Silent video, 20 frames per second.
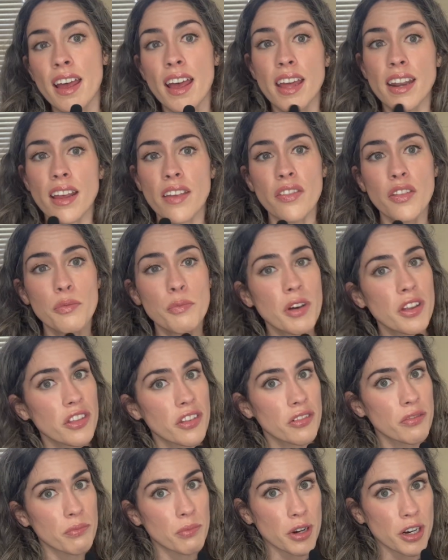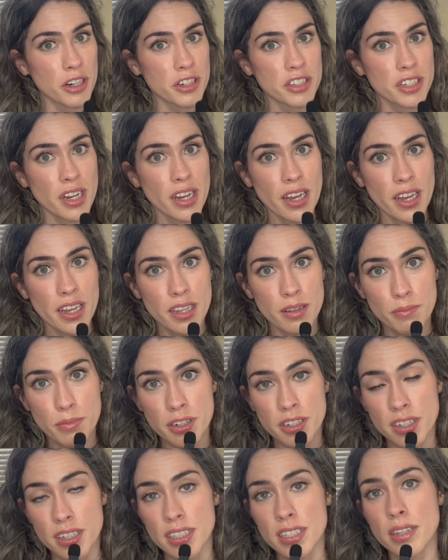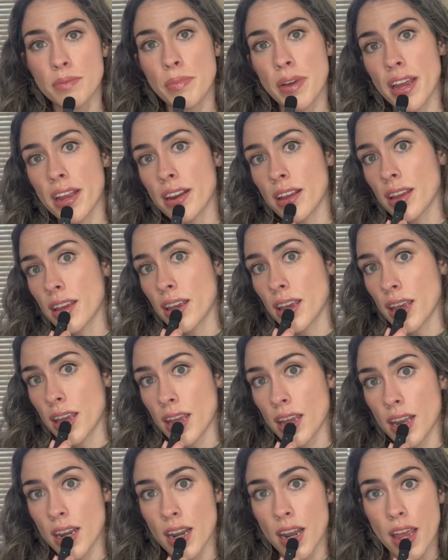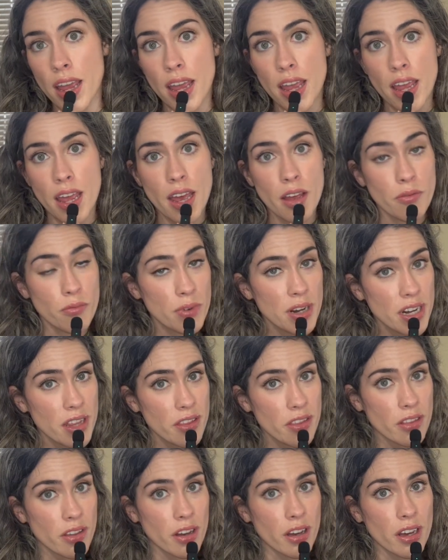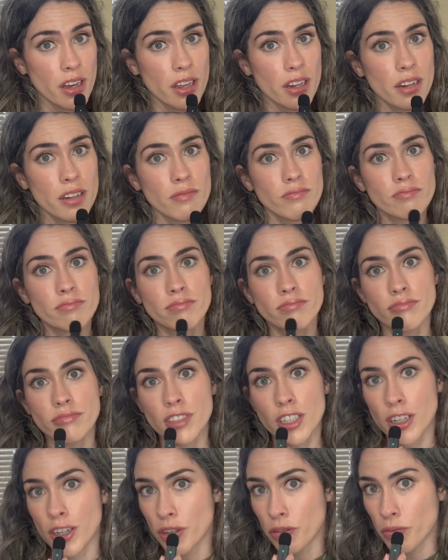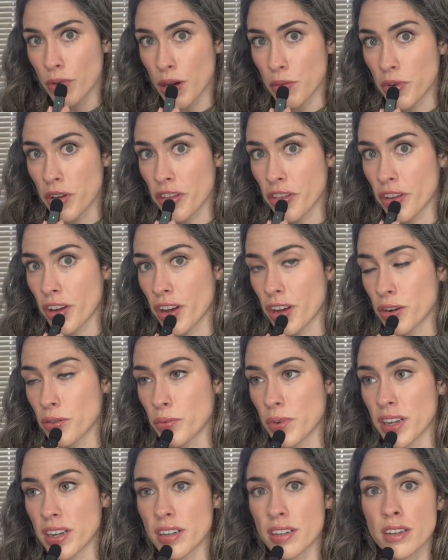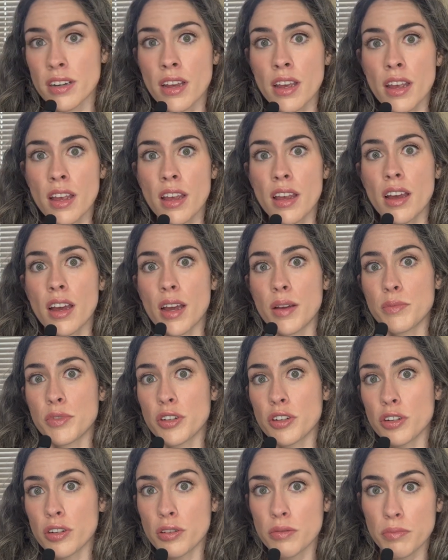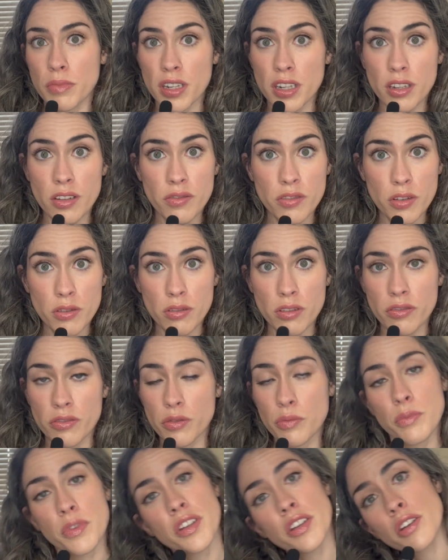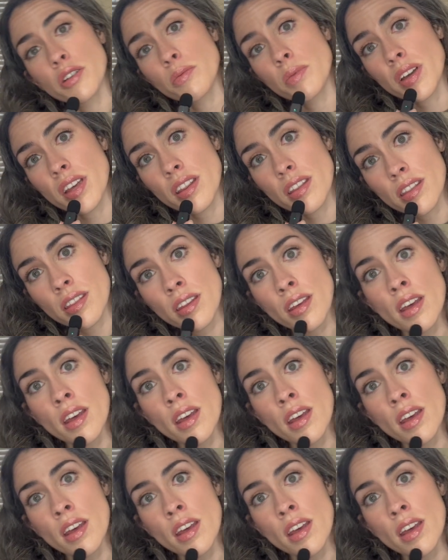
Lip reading: and in the month of March I am participating in a readathon called Realmathon, which I'm sure many of you are familiar with,